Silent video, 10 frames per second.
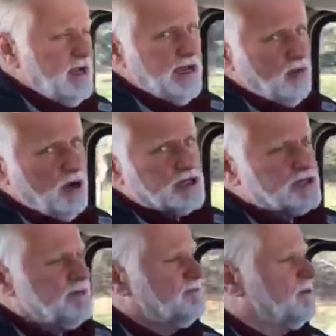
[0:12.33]
And I
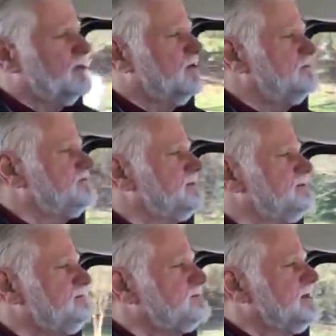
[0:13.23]
watched my program
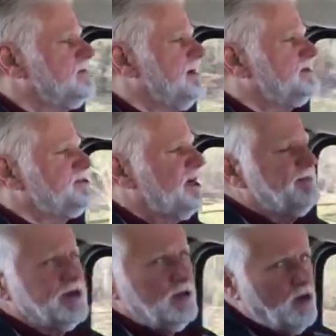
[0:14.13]
about
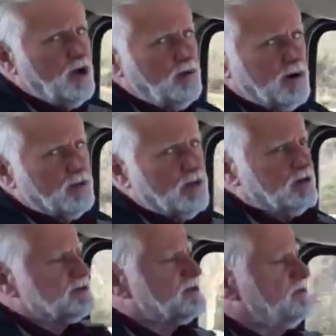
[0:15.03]
shopping at Walmart with
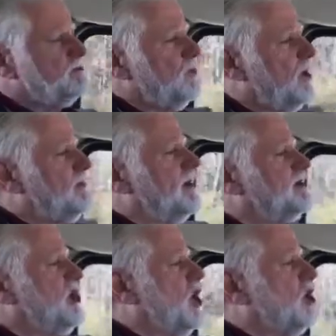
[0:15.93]
those two
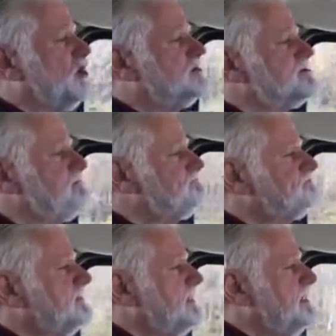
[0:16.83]
Walmart cards.
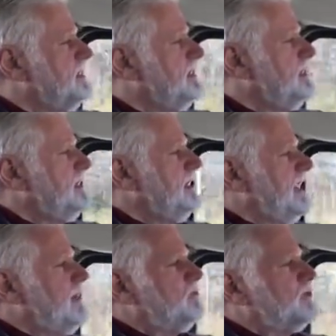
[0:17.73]

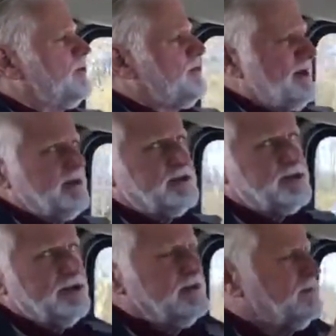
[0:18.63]
And I want to
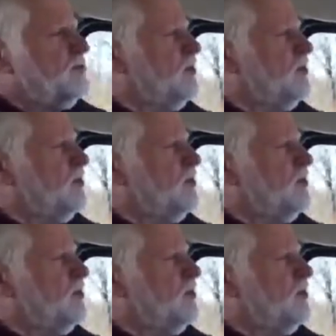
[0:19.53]
remind you that